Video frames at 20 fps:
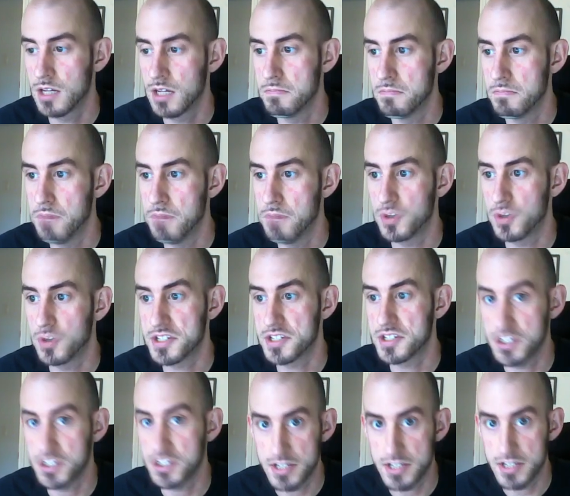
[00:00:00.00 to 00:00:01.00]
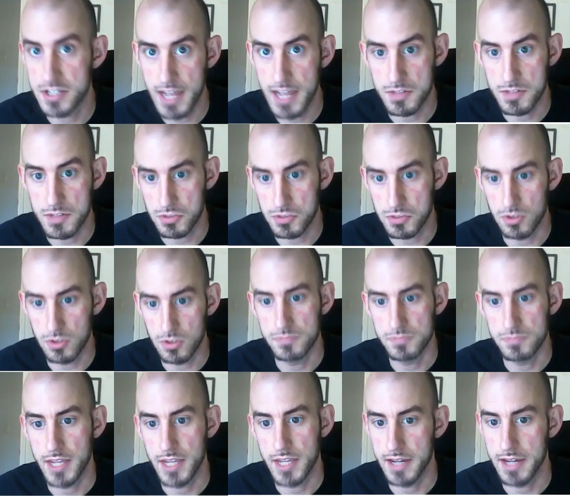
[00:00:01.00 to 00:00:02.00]
bonus to your damage roll.
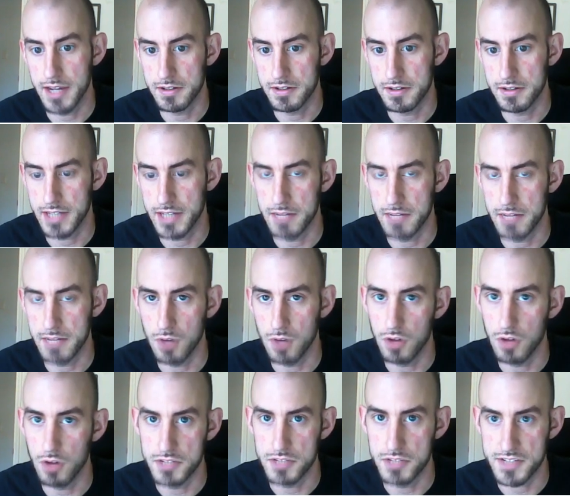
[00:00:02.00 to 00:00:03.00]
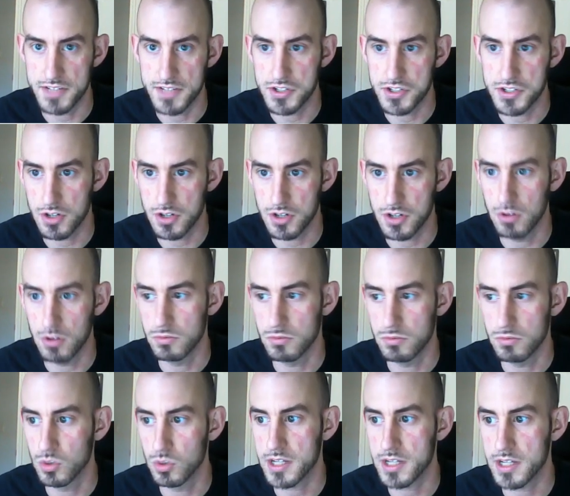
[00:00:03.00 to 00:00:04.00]
And again, all these features all
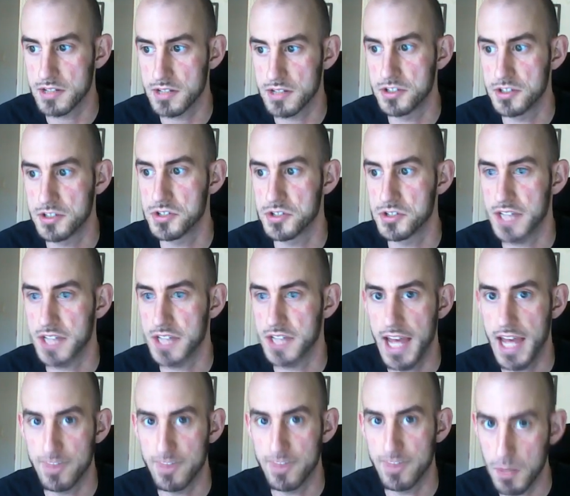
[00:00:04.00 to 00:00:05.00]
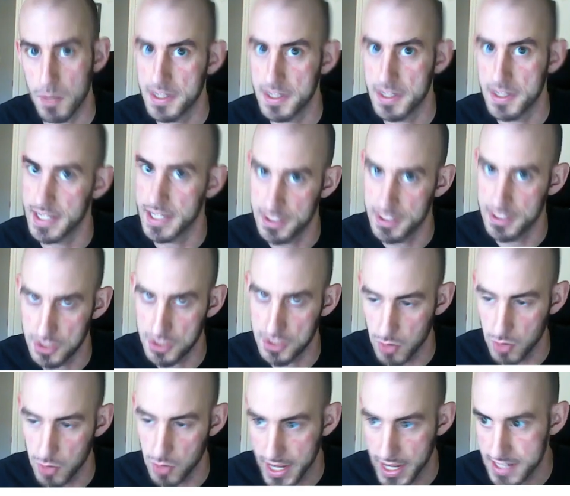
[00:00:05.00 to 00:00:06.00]
work as long as you're using a heavy weapon in two
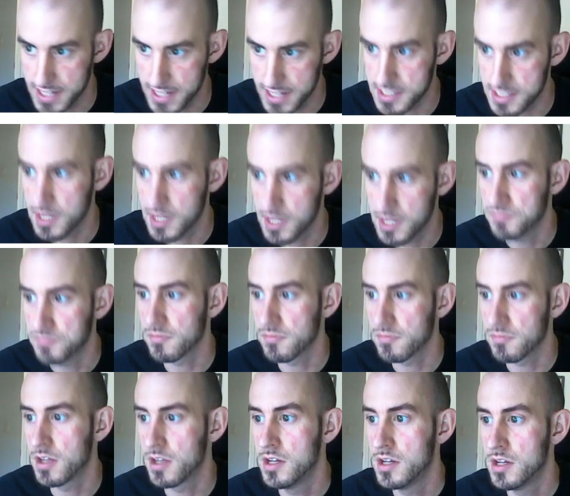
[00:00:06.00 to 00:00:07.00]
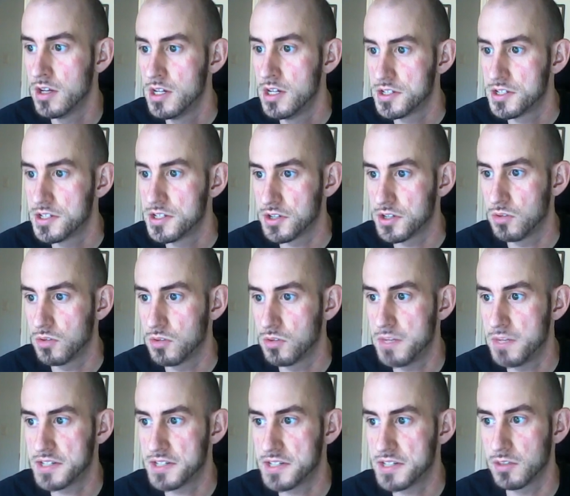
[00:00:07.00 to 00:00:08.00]
hands. So
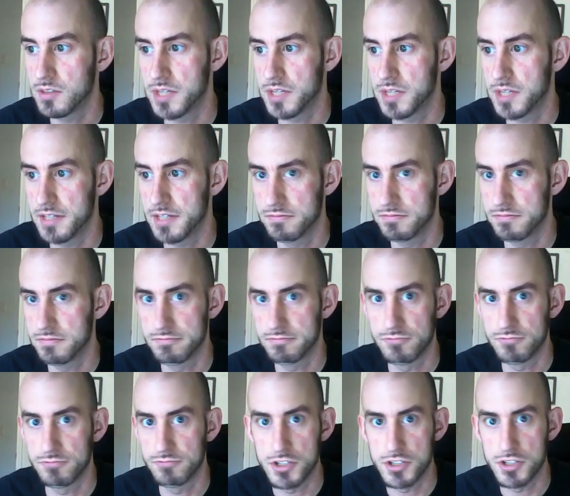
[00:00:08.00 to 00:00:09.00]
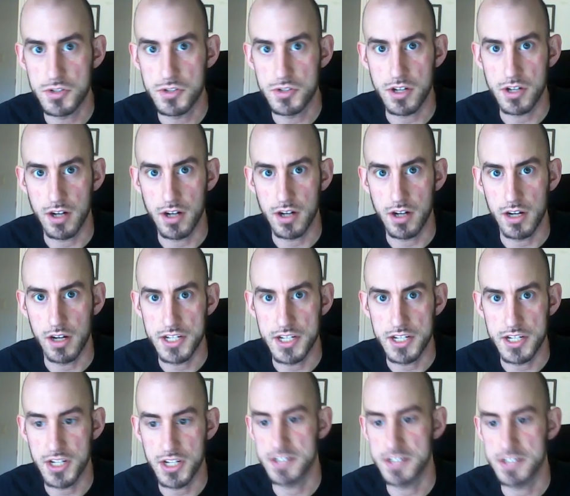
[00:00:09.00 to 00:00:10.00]
basically we can reduce our hit
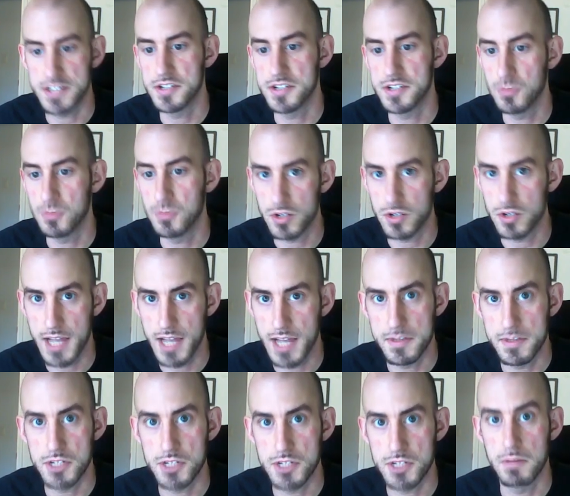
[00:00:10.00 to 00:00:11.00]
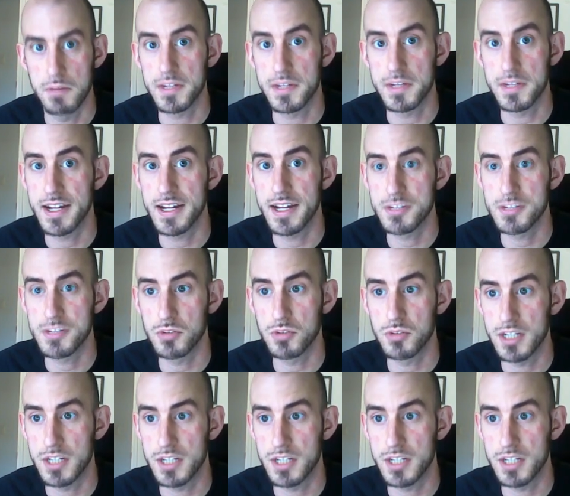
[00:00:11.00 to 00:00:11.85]
chance to do more damage, but because we're going to be